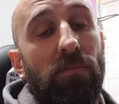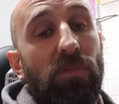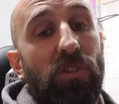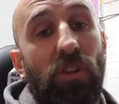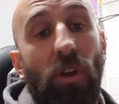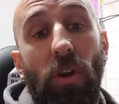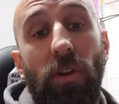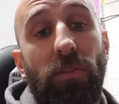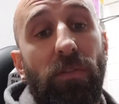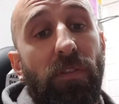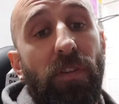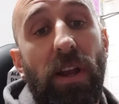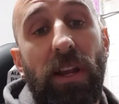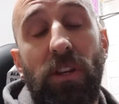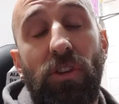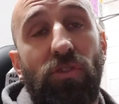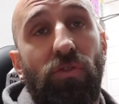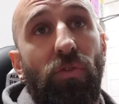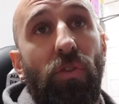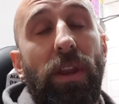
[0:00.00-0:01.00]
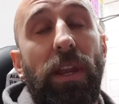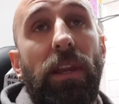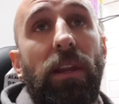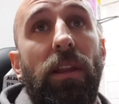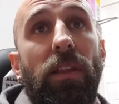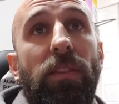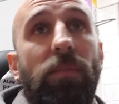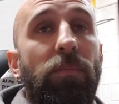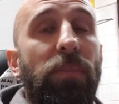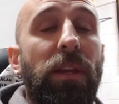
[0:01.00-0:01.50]
Don't fucking drink.
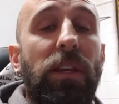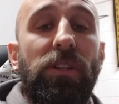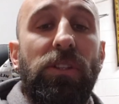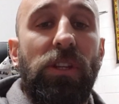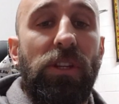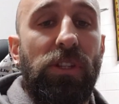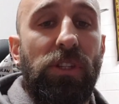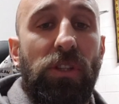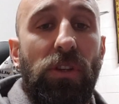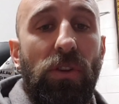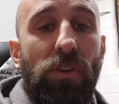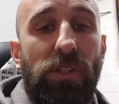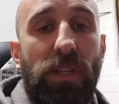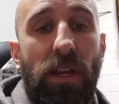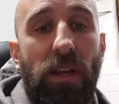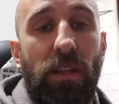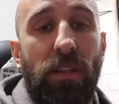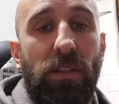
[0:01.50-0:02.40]
Biggest excuse under